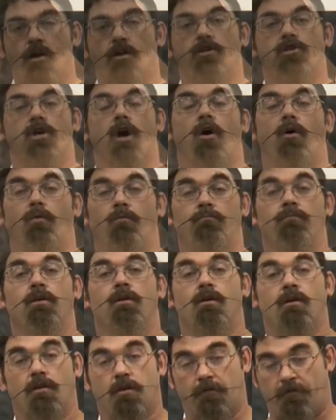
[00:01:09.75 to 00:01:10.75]
So,
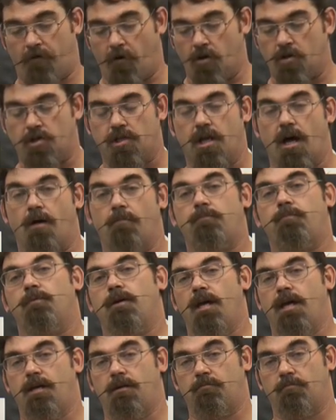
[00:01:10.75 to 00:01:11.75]
the first
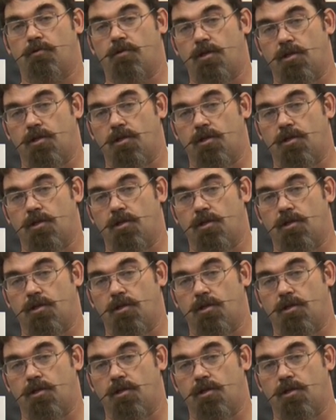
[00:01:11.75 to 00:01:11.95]
step in